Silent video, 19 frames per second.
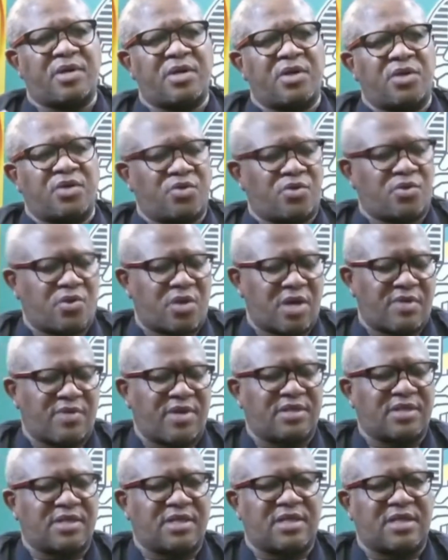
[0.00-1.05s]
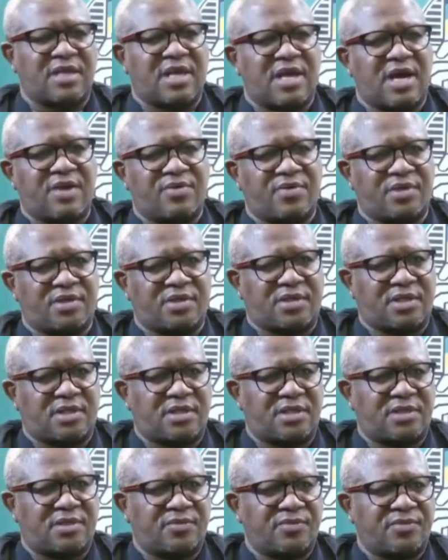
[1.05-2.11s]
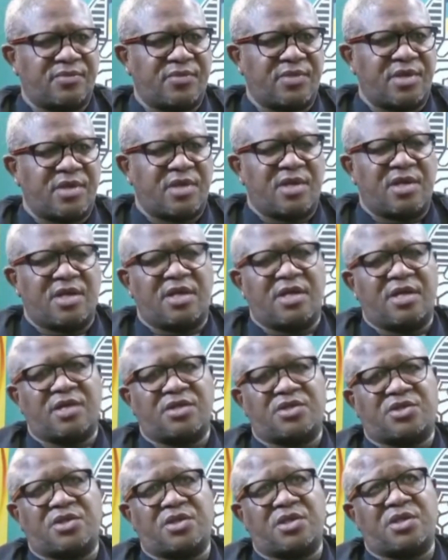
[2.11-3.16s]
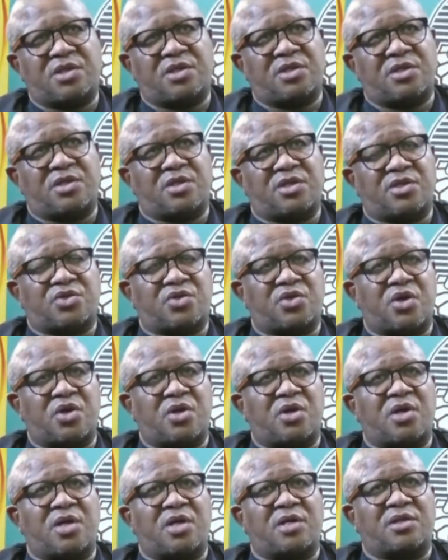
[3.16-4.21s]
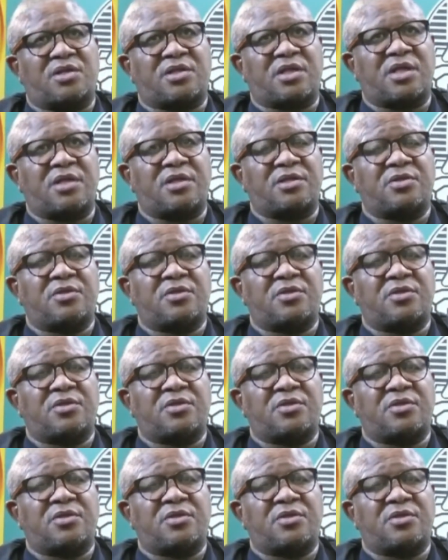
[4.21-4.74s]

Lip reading: You know, I was at Nahau yesterday, and they sing the song and say,